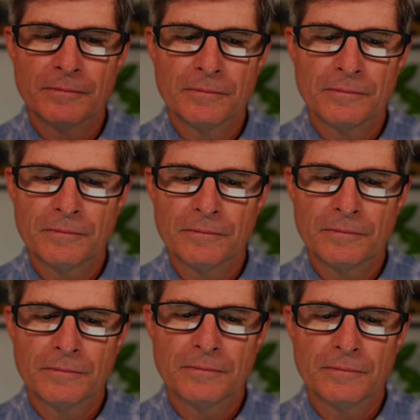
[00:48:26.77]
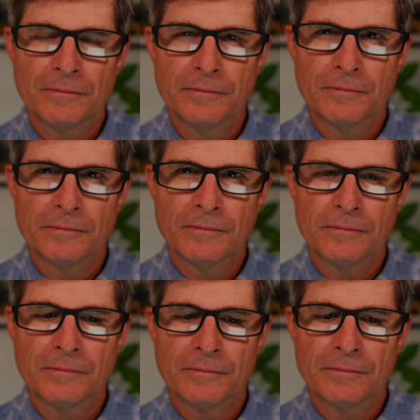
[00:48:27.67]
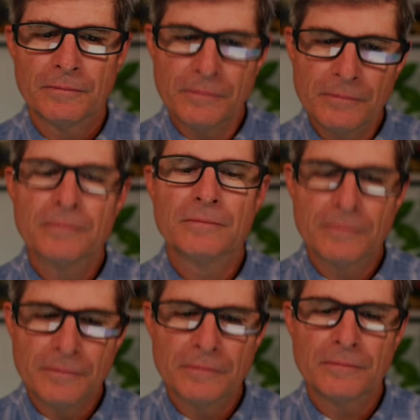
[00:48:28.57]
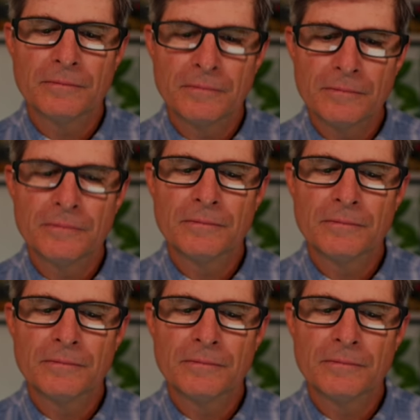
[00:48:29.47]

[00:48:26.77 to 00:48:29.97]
(silent)